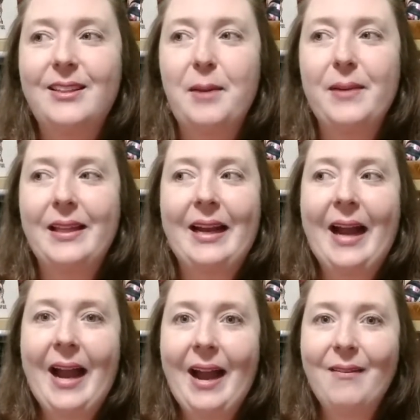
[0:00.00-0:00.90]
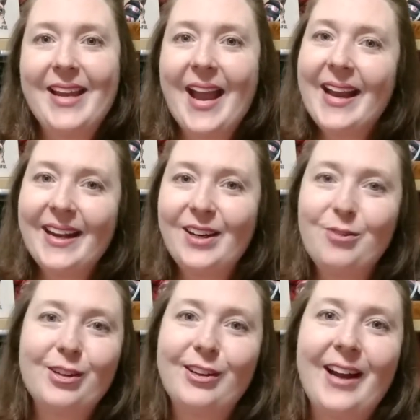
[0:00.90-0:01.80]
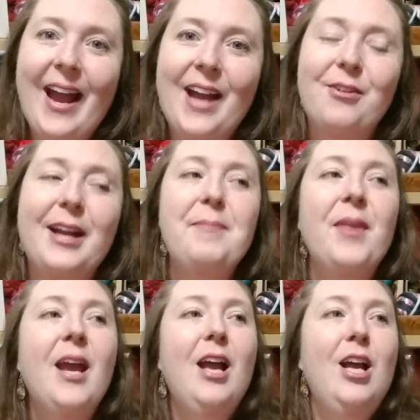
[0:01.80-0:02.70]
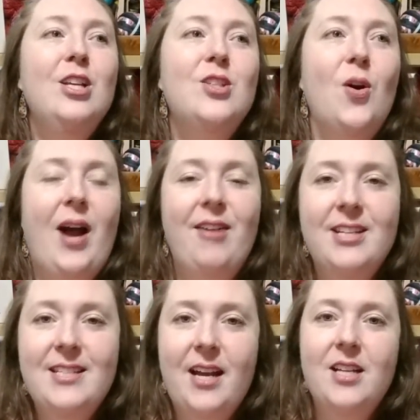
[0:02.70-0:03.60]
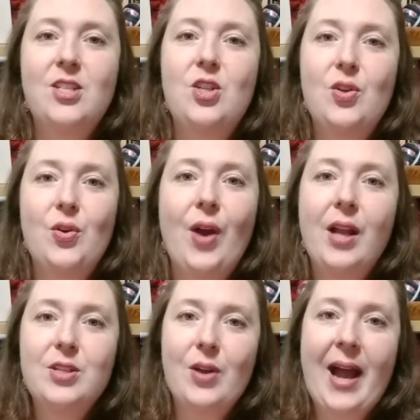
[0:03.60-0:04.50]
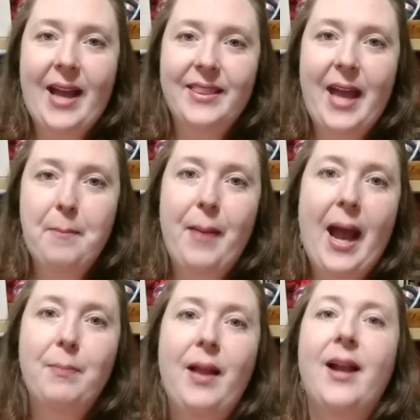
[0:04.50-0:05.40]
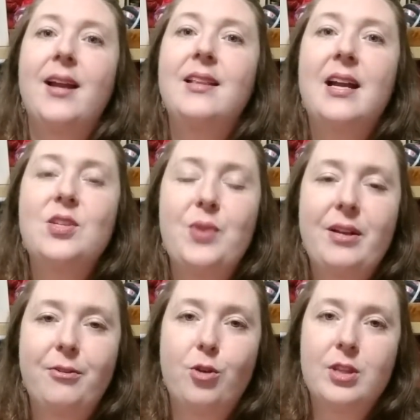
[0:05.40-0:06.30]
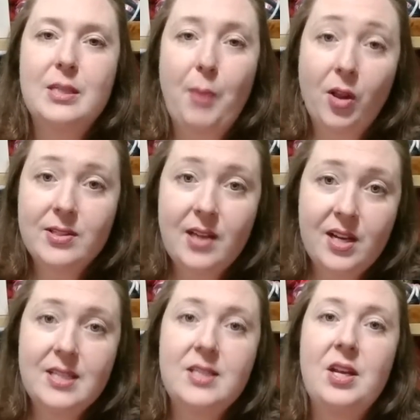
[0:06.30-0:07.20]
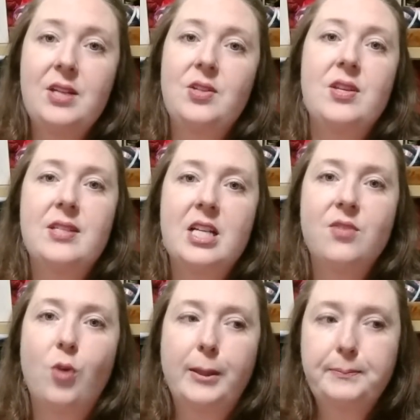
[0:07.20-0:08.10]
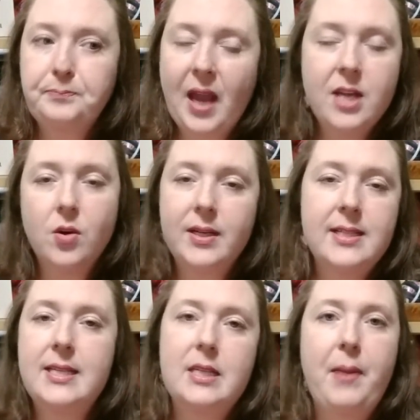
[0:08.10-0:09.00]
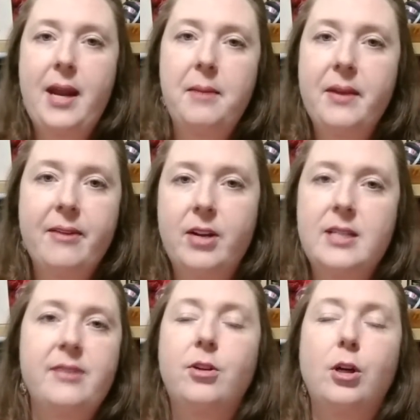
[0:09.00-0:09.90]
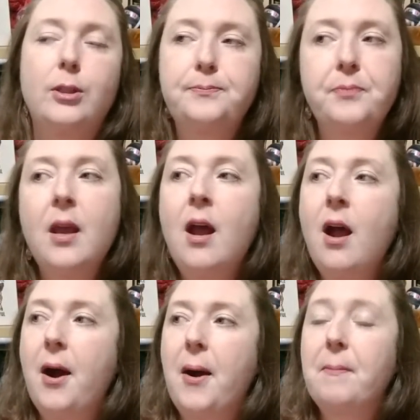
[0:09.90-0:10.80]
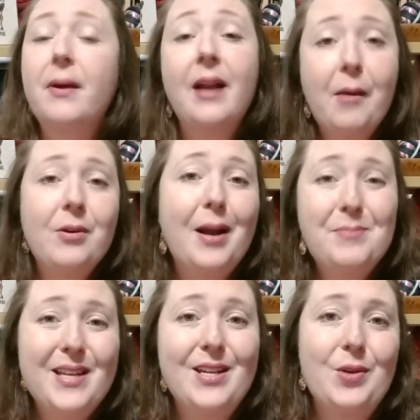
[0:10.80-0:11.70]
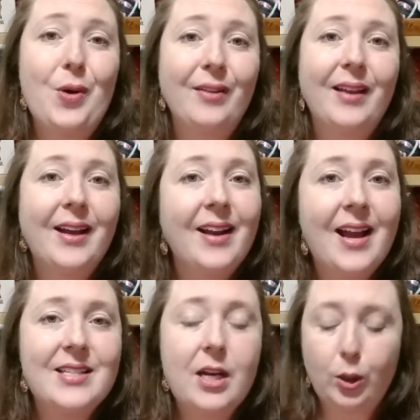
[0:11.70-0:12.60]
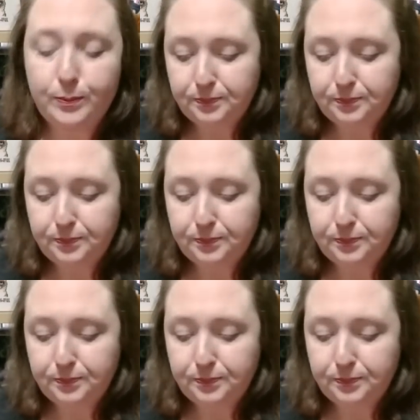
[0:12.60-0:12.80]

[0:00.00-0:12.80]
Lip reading: be like, we can't get it over her head, right? So I've decided to add that back placket that's written for the smaller sizes into the size 4. I don't anticipate it being very difficult, but I will update you on that as I go.